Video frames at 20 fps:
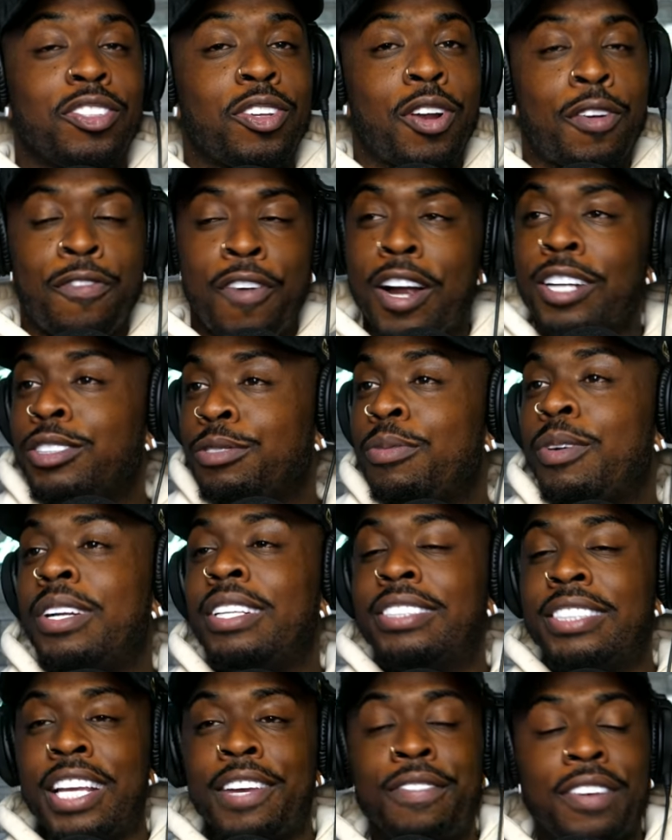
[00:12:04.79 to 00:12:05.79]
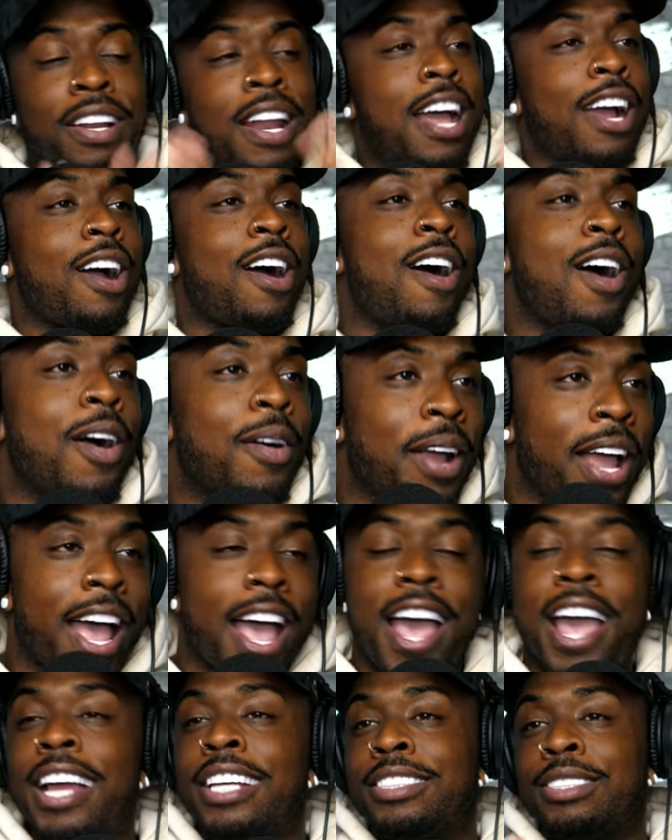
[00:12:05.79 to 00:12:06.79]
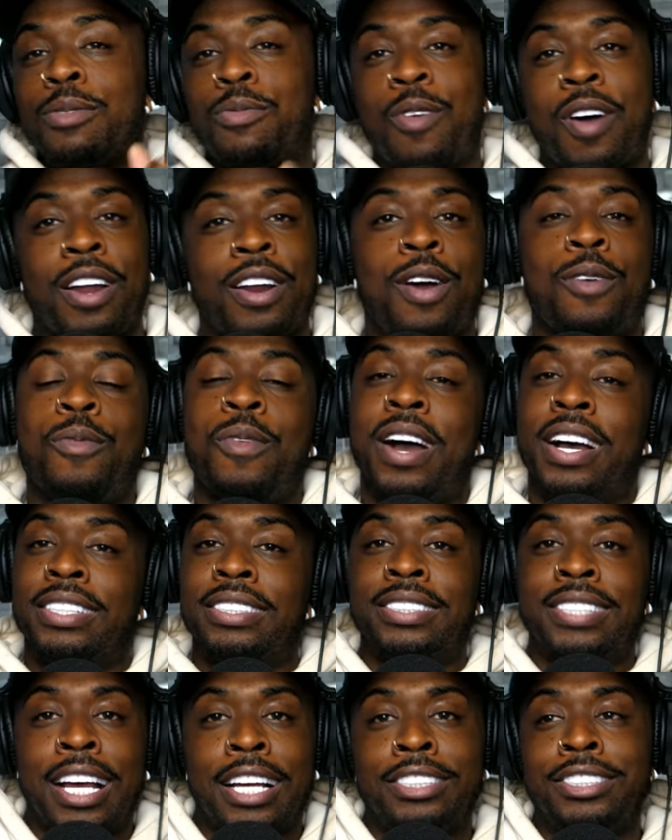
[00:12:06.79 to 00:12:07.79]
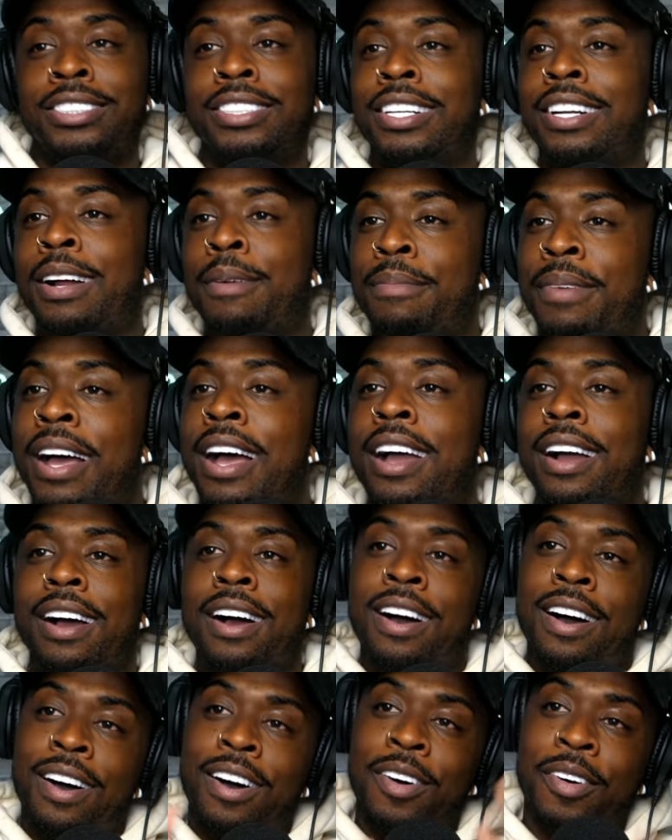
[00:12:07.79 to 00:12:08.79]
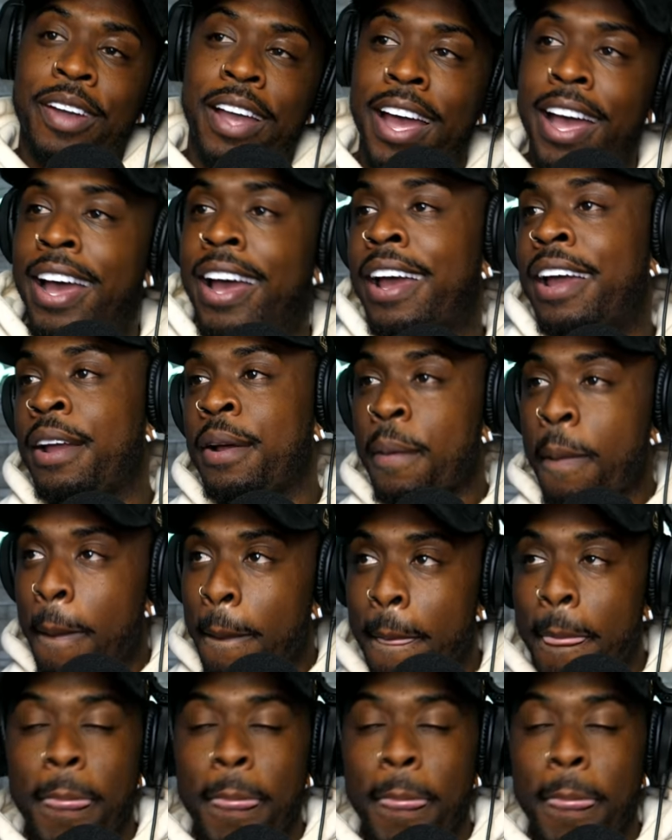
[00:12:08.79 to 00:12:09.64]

So the first one is giving like, okay, it's a one-on-one session. I'm like, okay,